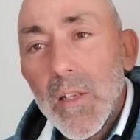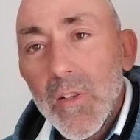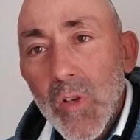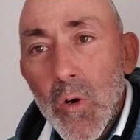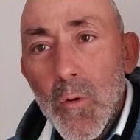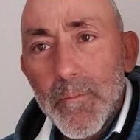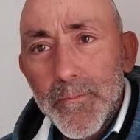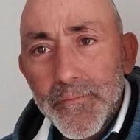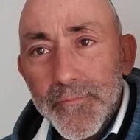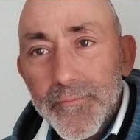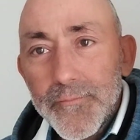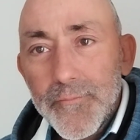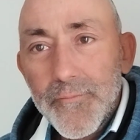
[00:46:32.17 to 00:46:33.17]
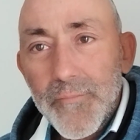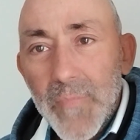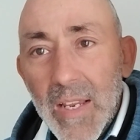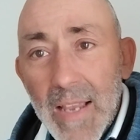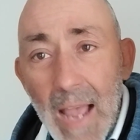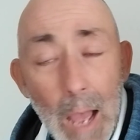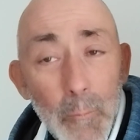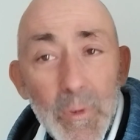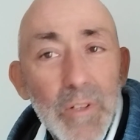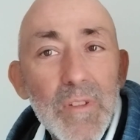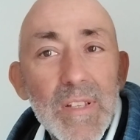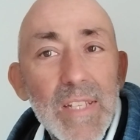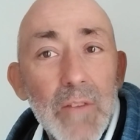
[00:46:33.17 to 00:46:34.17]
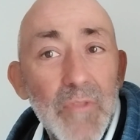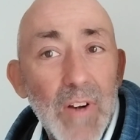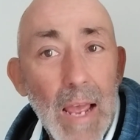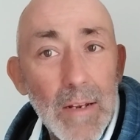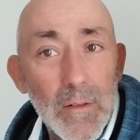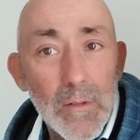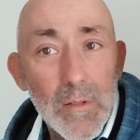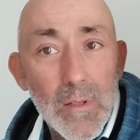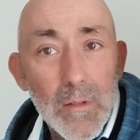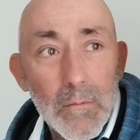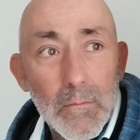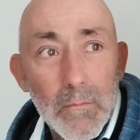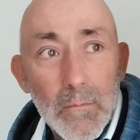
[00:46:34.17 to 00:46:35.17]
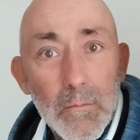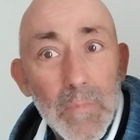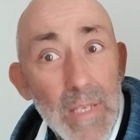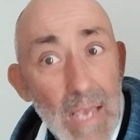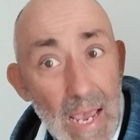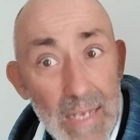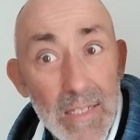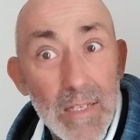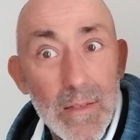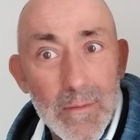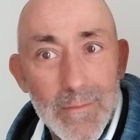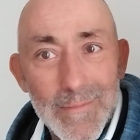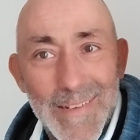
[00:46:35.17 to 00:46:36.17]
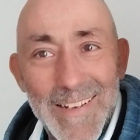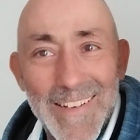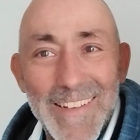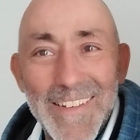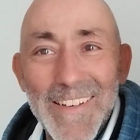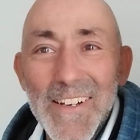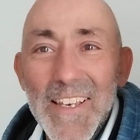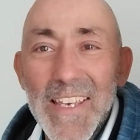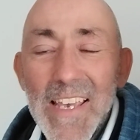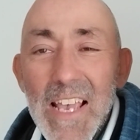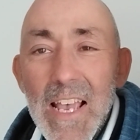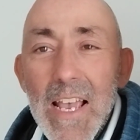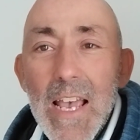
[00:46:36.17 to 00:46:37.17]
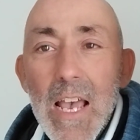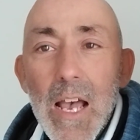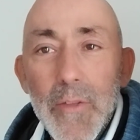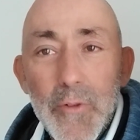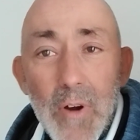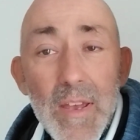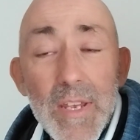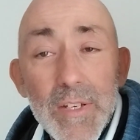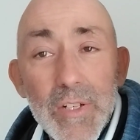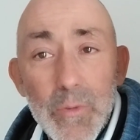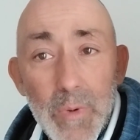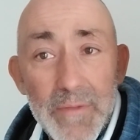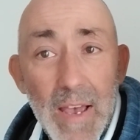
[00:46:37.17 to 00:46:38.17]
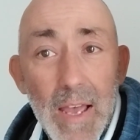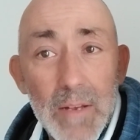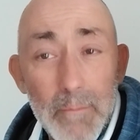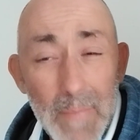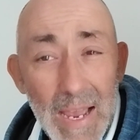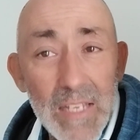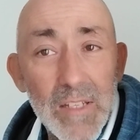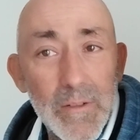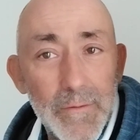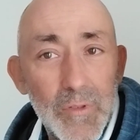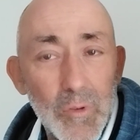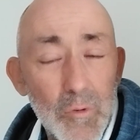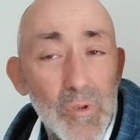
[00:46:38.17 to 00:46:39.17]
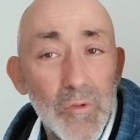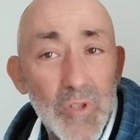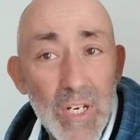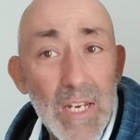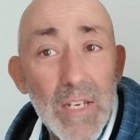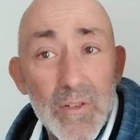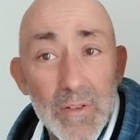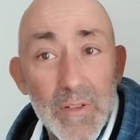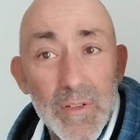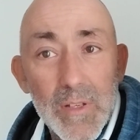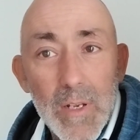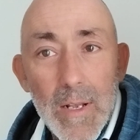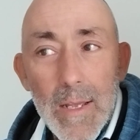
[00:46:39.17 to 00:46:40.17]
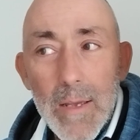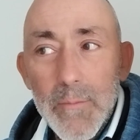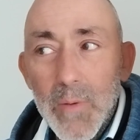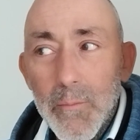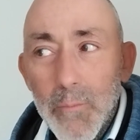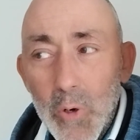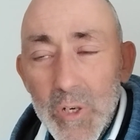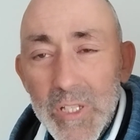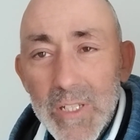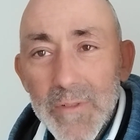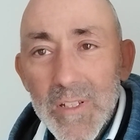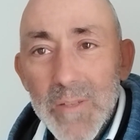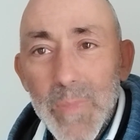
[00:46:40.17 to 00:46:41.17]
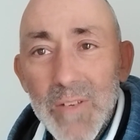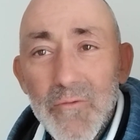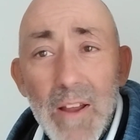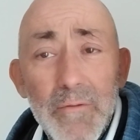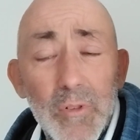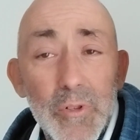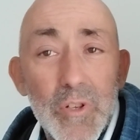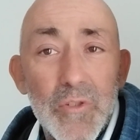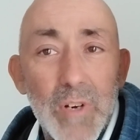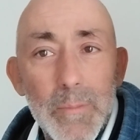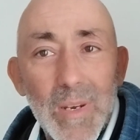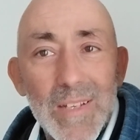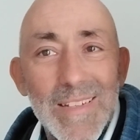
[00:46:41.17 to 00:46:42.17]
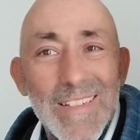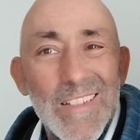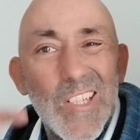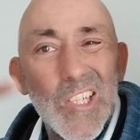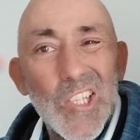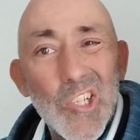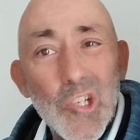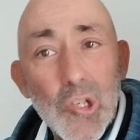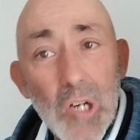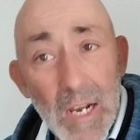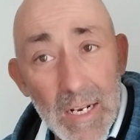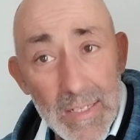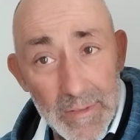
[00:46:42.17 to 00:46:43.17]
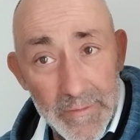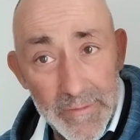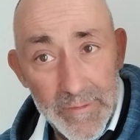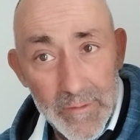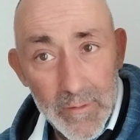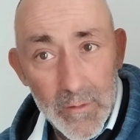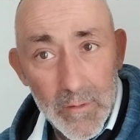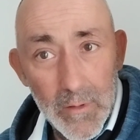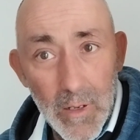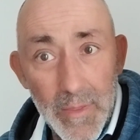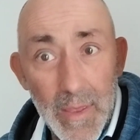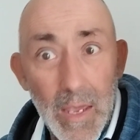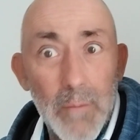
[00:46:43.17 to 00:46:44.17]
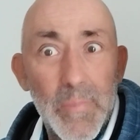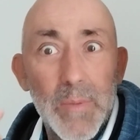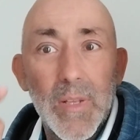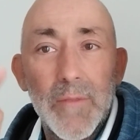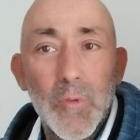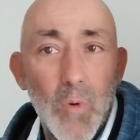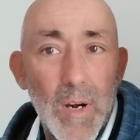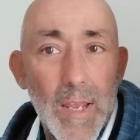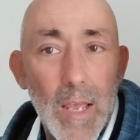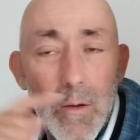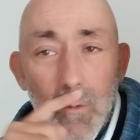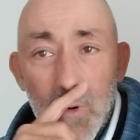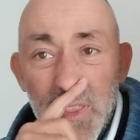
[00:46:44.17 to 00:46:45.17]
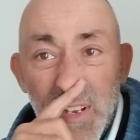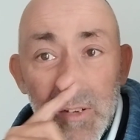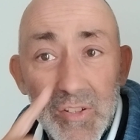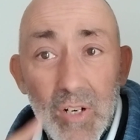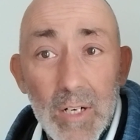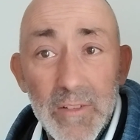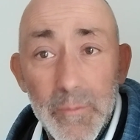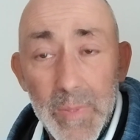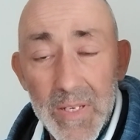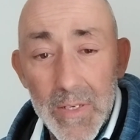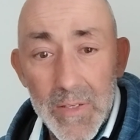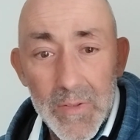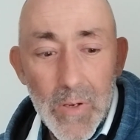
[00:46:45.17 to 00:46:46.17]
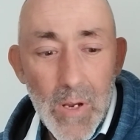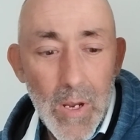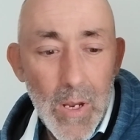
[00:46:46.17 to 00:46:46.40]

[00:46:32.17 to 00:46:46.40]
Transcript: So can we do the same for adults? Yes. Okay. And throughout history, we've had massive social changes, but most of it's been revolutionary because it's destructive. And then people have to work out what the constructive bit is.